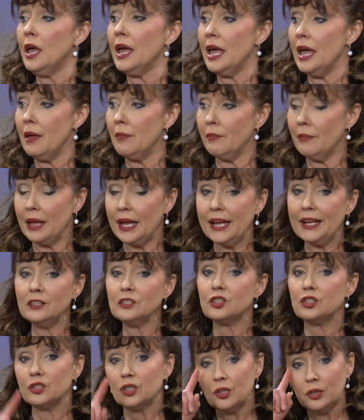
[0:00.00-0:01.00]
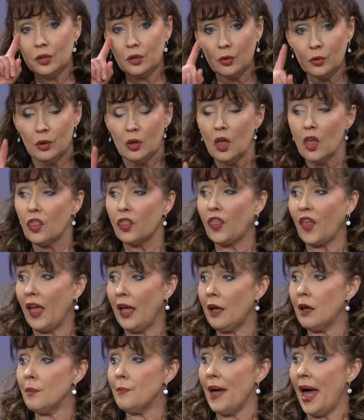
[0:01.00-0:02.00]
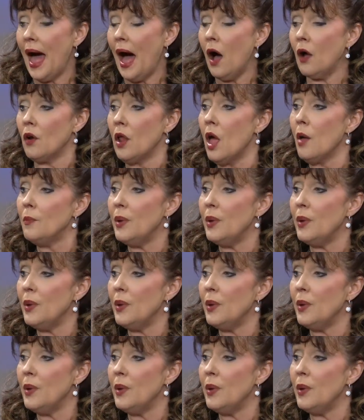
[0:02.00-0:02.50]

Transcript: it means to think about,